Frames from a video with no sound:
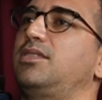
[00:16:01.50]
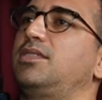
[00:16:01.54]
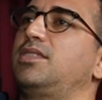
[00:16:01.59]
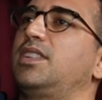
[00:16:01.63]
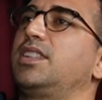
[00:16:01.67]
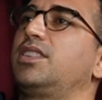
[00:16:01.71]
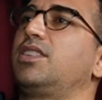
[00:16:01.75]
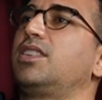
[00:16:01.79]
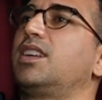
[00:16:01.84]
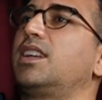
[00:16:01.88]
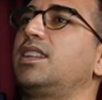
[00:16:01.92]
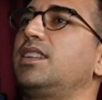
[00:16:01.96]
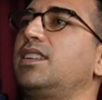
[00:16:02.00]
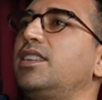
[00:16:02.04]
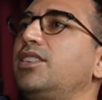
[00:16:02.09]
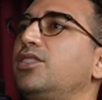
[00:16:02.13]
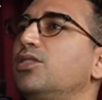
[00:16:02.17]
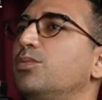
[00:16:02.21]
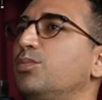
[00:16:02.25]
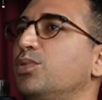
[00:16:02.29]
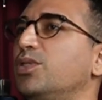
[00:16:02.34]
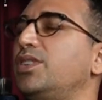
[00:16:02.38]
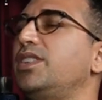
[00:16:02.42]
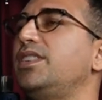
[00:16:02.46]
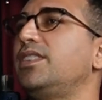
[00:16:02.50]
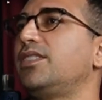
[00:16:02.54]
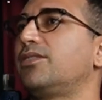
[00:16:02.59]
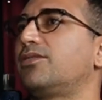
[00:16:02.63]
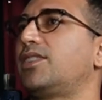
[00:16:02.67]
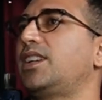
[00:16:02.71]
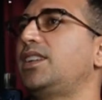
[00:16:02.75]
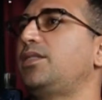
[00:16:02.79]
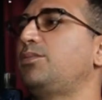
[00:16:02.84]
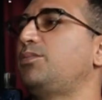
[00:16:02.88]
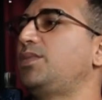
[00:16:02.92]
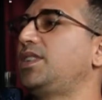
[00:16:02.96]
Like, you got to get your breathing
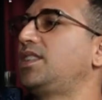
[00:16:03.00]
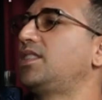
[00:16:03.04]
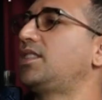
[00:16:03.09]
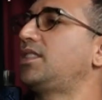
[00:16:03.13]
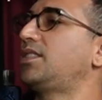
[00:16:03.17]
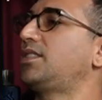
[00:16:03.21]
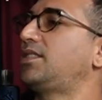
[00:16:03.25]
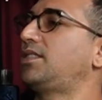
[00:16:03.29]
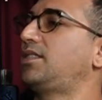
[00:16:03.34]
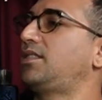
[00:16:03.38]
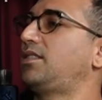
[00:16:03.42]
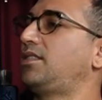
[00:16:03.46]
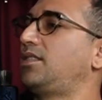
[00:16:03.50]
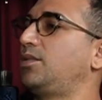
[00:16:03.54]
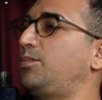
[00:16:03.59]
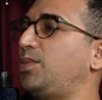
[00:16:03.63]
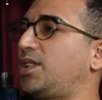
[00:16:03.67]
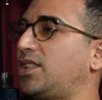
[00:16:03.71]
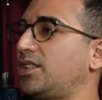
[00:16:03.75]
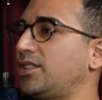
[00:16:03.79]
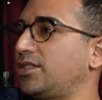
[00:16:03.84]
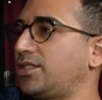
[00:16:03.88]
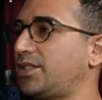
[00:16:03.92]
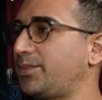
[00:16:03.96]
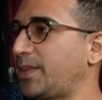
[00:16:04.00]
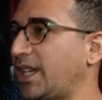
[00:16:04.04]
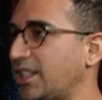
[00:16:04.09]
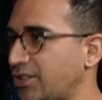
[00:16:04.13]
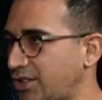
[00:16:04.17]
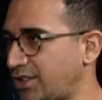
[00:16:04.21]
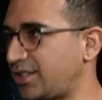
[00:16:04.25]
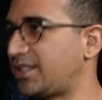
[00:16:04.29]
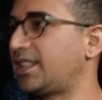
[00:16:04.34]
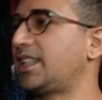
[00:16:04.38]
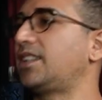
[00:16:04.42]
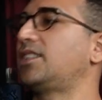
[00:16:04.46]
right because the bar
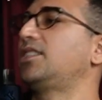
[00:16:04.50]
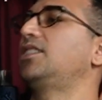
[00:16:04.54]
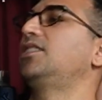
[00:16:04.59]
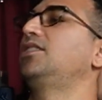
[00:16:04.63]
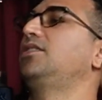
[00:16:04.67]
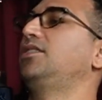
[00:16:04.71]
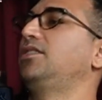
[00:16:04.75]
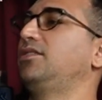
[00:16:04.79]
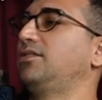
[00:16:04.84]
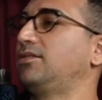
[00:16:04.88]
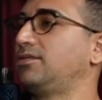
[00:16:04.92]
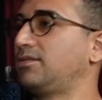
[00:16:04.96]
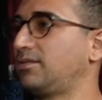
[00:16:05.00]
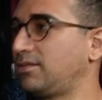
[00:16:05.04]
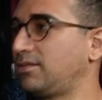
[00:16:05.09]
smashes down on you.